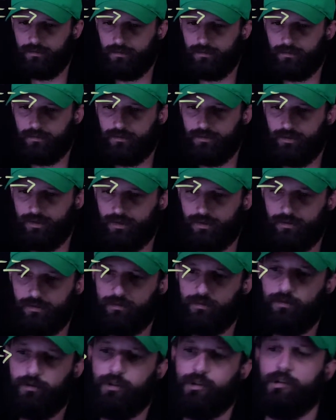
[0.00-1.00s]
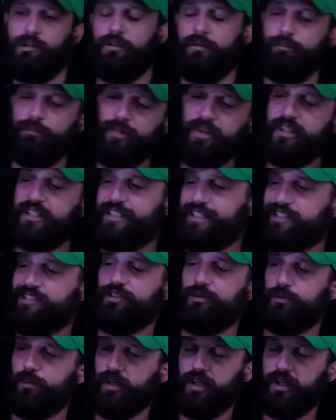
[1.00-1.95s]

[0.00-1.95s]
circle. Pretty decent way